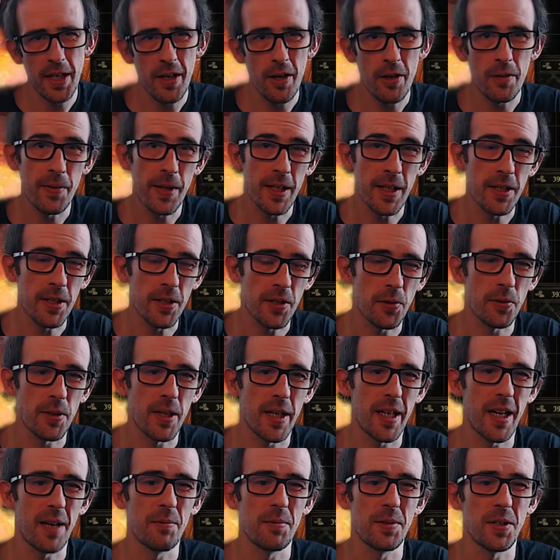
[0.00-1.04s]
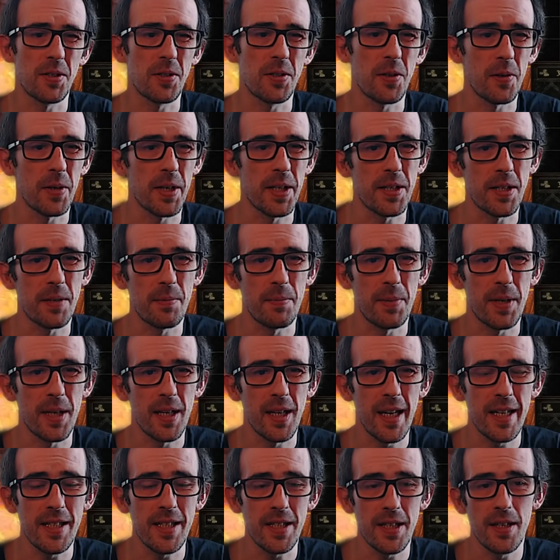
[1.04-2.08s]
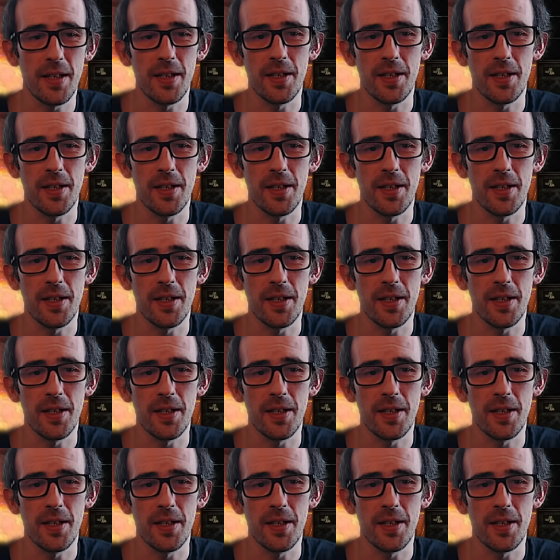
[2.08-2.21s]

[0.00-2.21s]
hoping to sort that out with sockets a bit later.